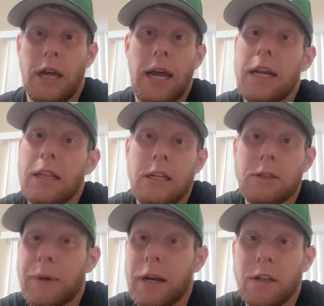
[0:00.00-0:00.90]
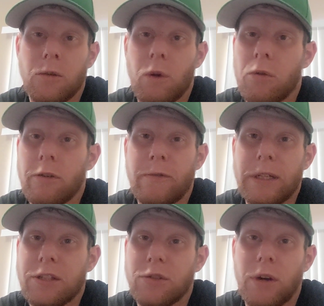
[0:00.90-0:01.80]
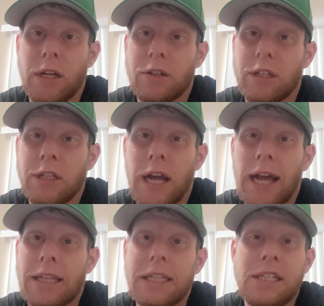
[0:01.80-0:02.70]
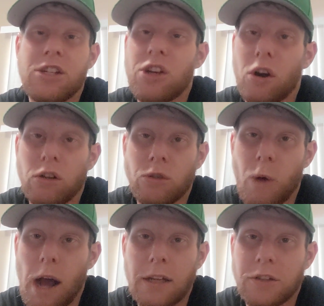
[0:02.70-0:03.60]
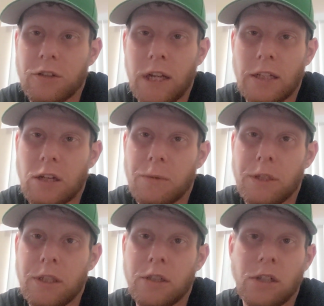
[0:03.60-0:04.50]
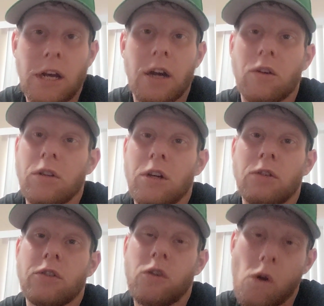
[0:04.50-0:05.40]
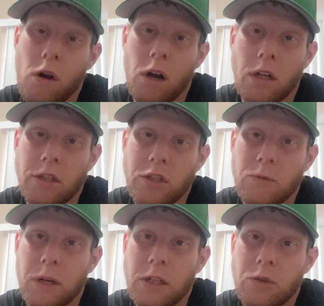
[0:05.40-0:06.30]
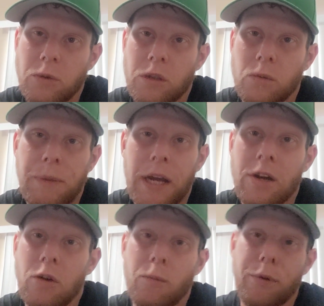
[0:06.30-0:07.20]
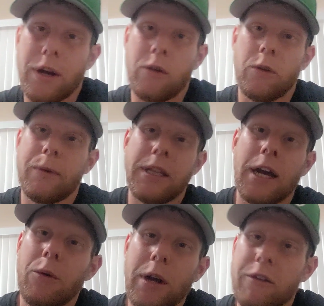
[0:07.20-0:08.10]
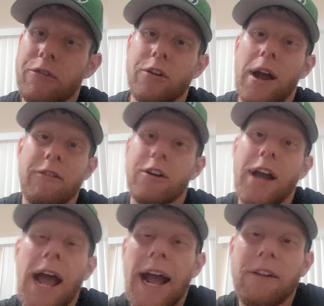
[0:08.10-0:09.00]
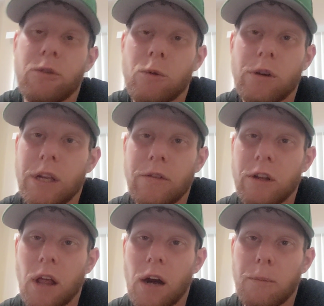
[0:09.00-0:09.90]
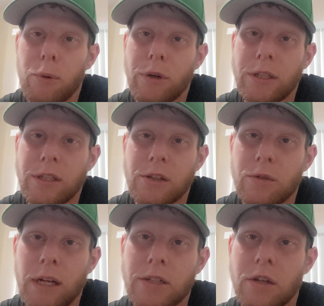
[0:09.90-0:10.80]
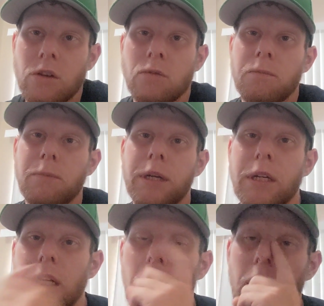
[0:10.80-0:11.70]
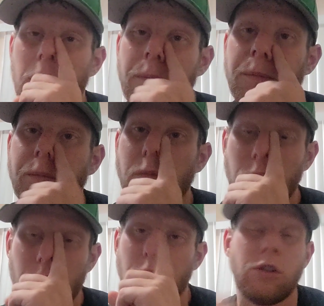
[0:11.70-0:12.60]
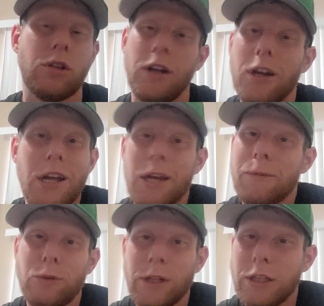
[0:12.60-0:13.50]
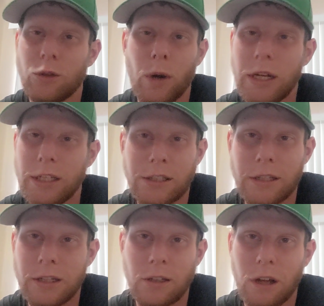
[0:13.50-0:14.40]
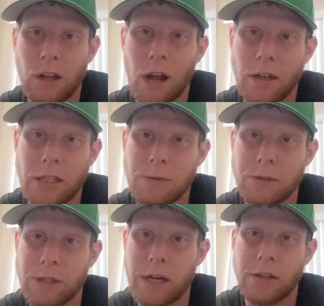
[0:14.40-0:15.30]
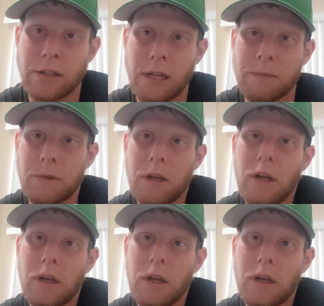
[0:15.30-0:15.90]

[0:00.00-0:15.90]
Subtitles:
anything's better than what we've been surrendering, at least yards-wise, over the last couple of years. Now, you don't score on us too much. We were bend, don't break. We've been that way forever and a half. We won't give you a lot of points in the red zone, but you can, in between the 20s, a lot of teams will tear us up.